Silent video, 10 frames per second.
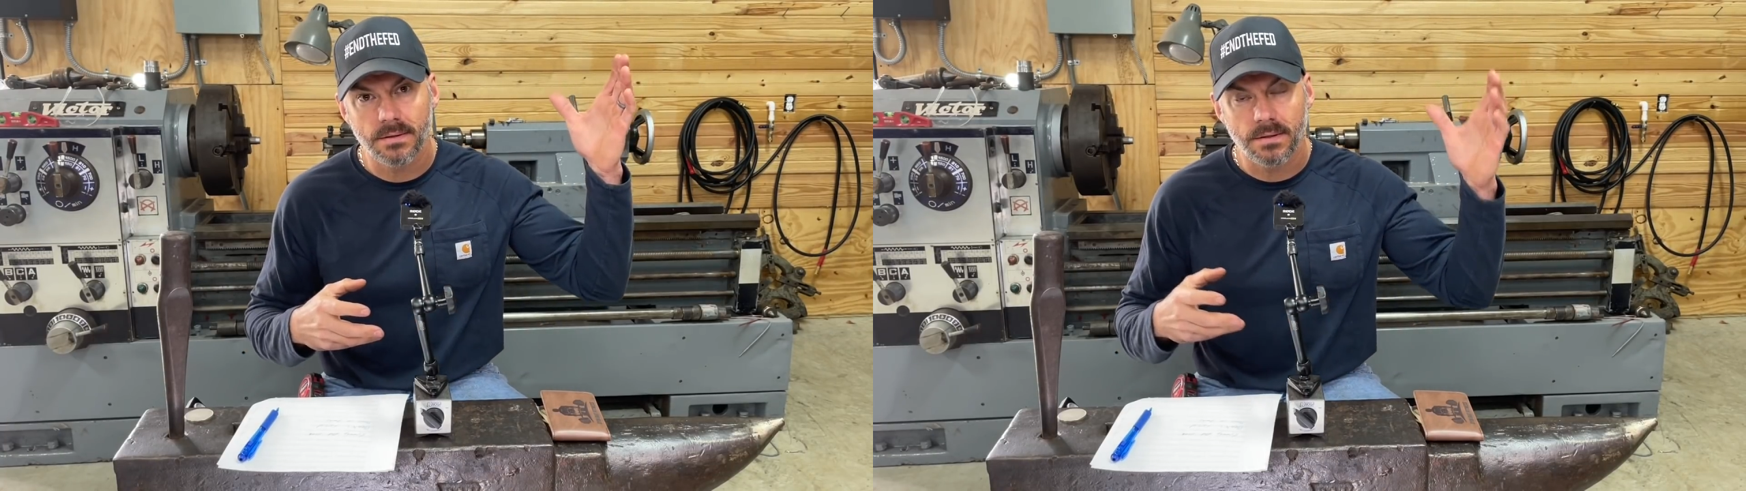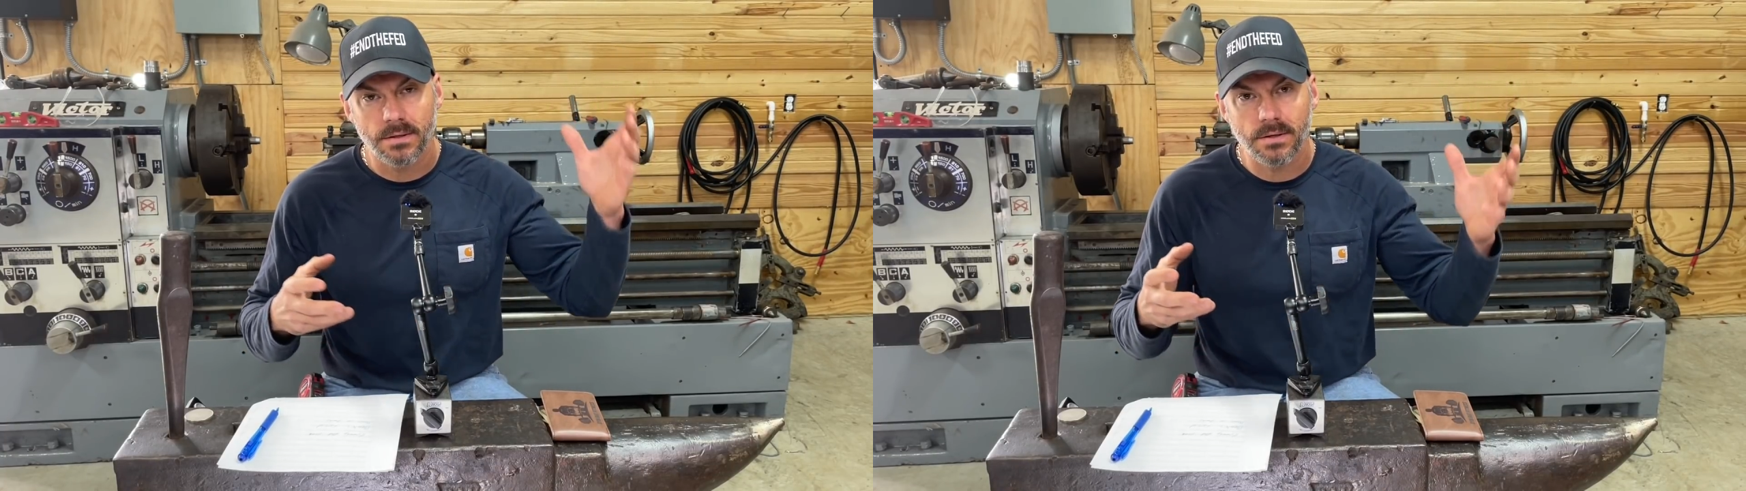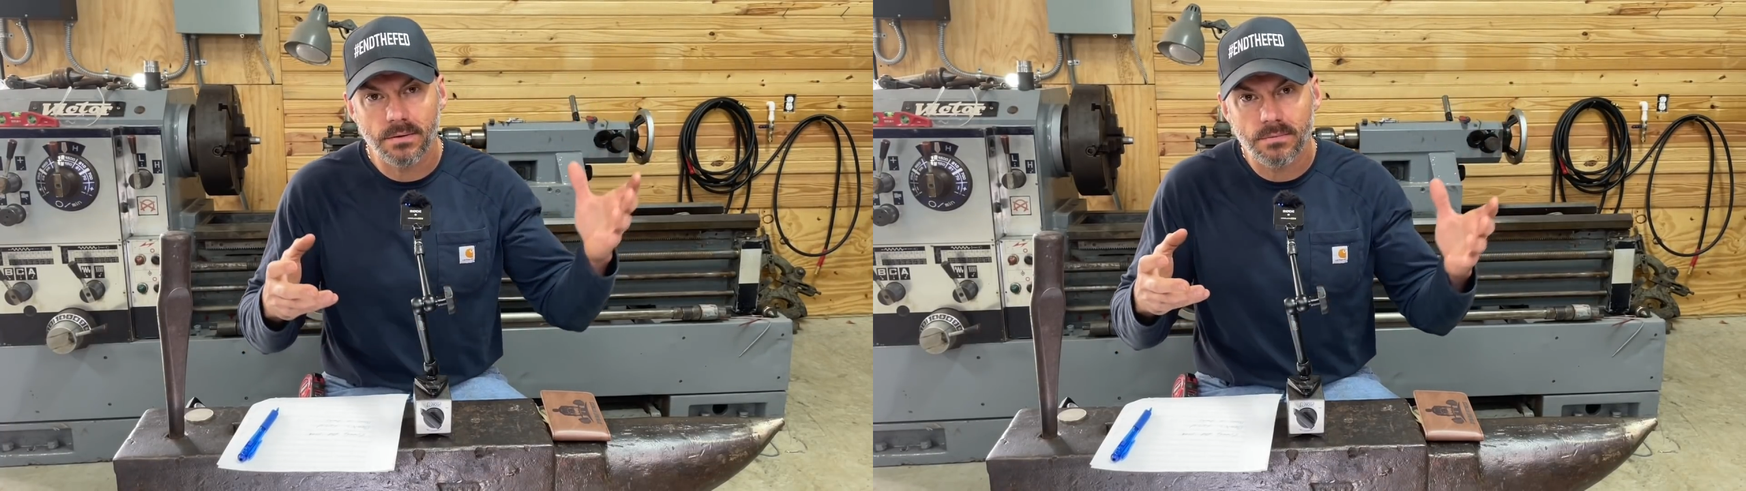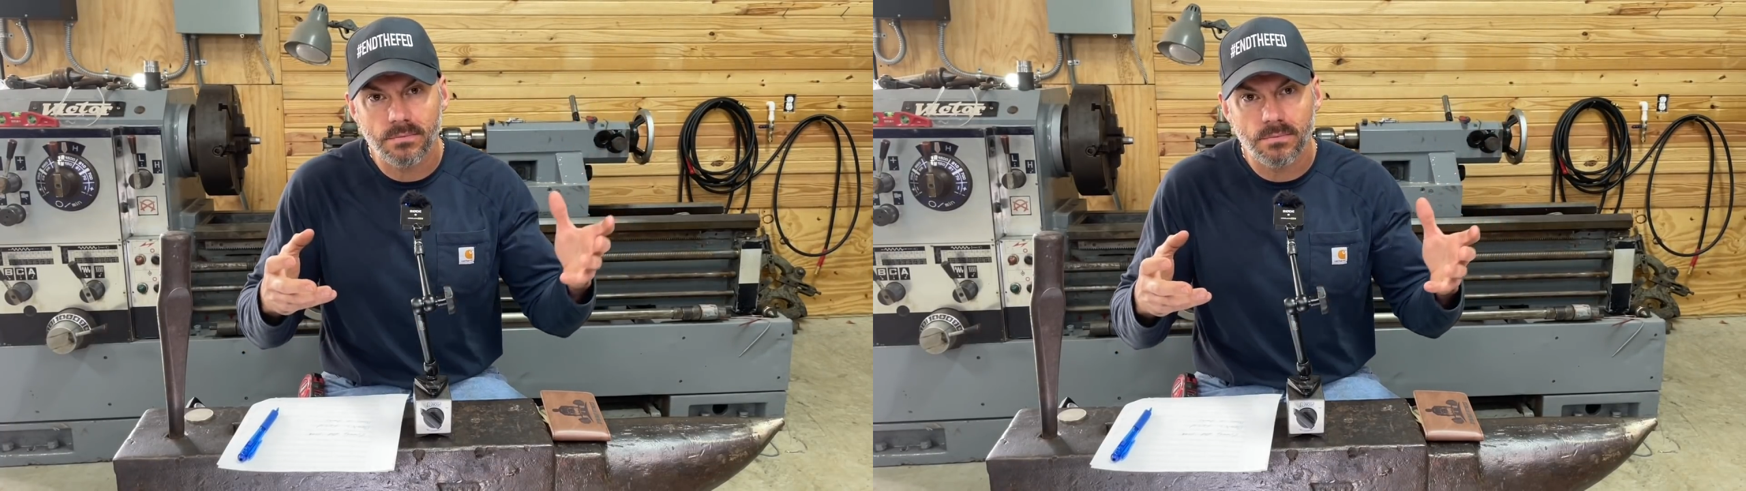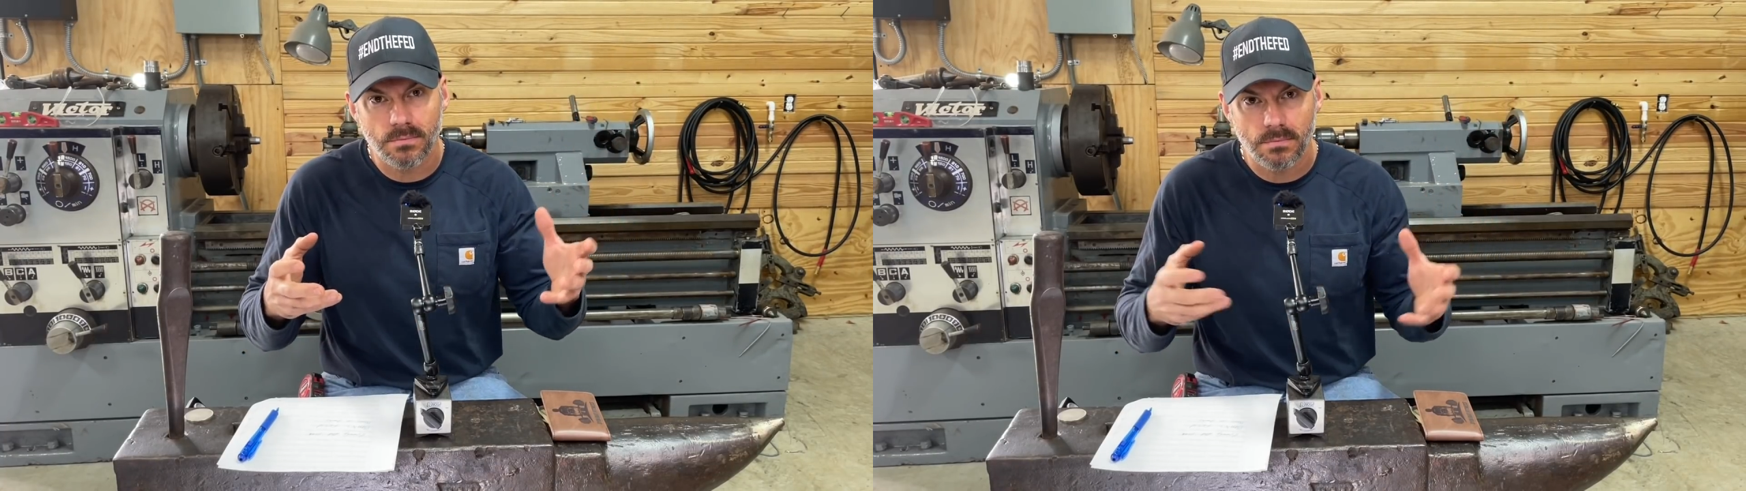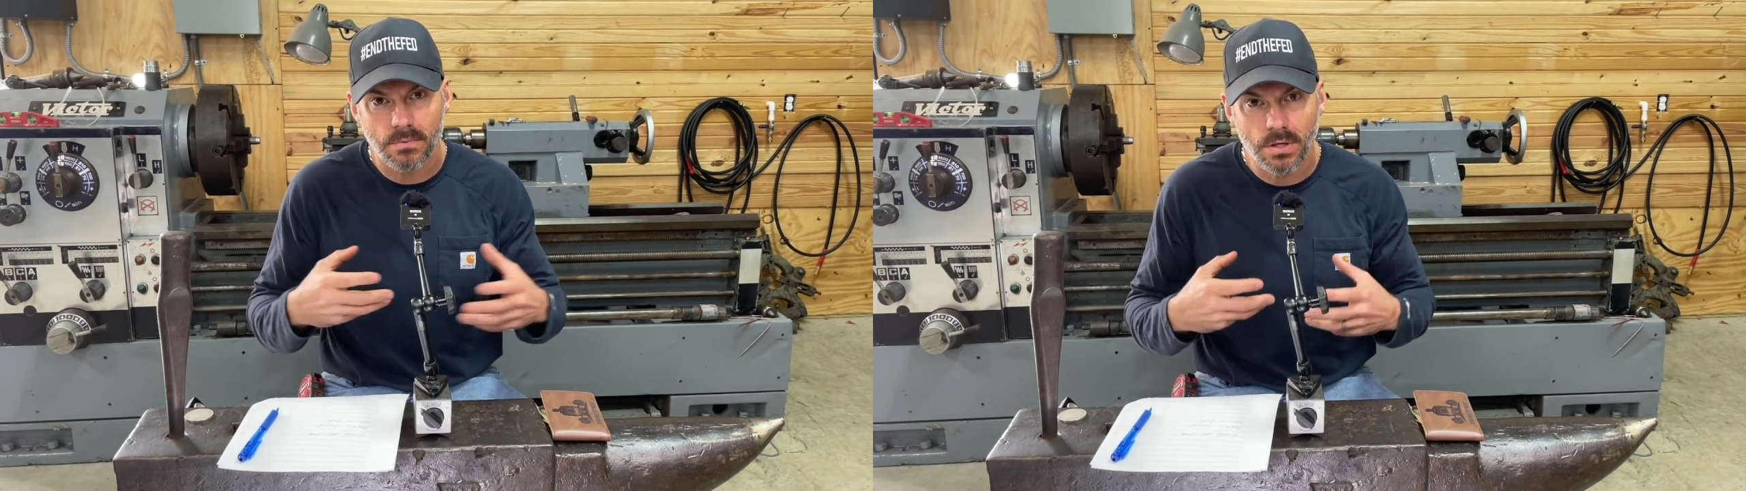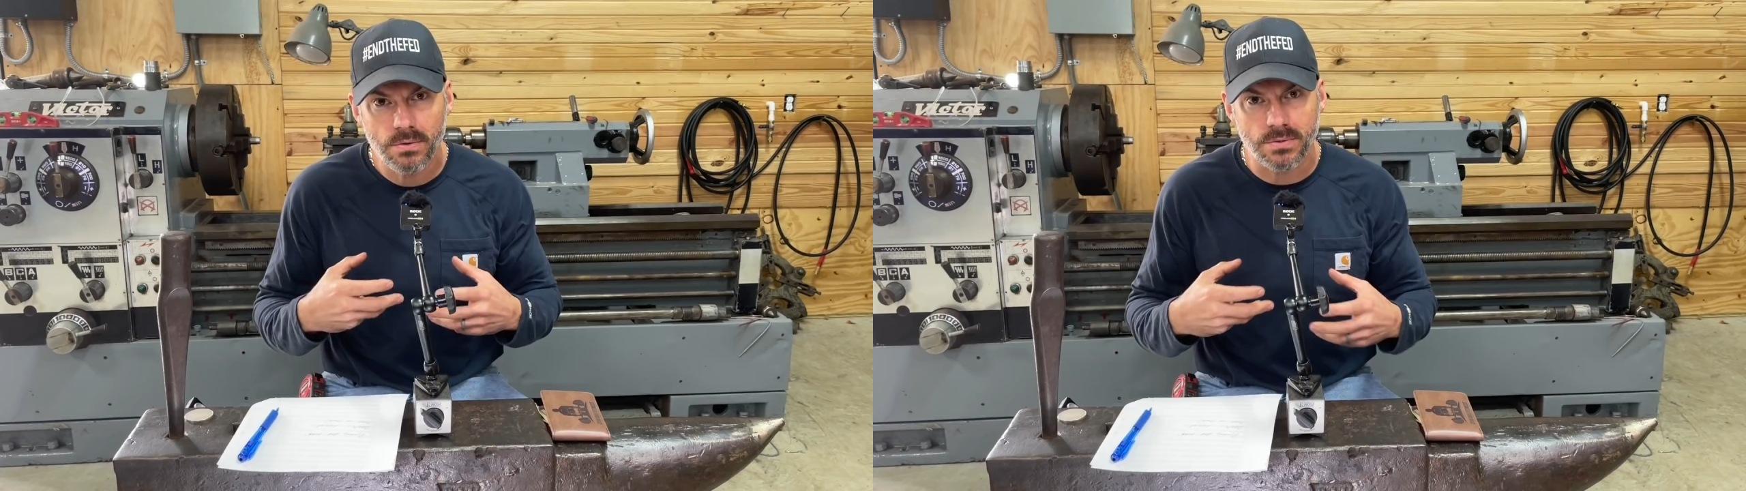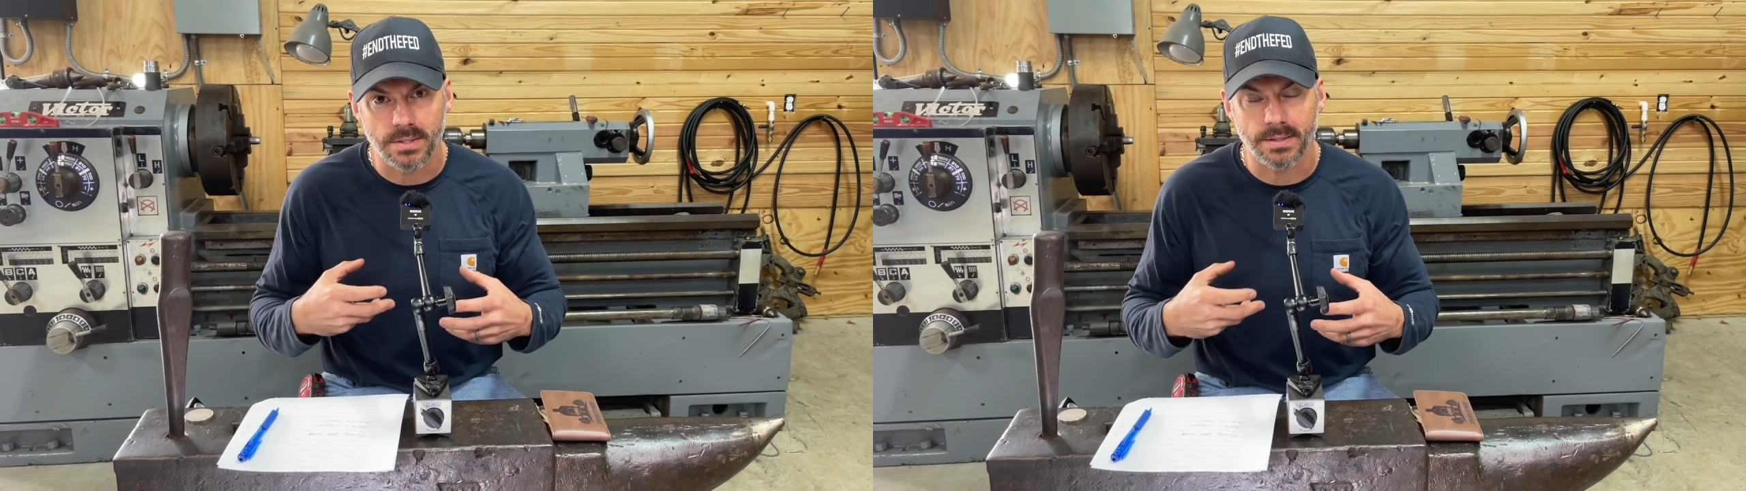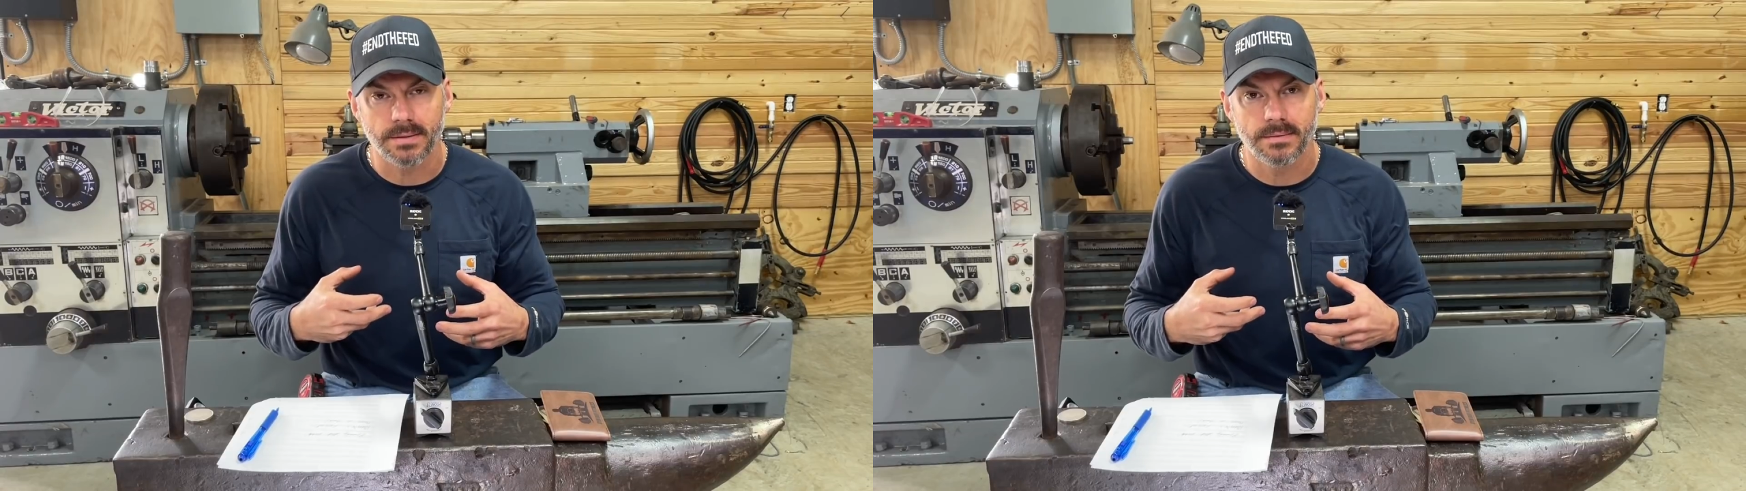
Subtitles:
you're losing.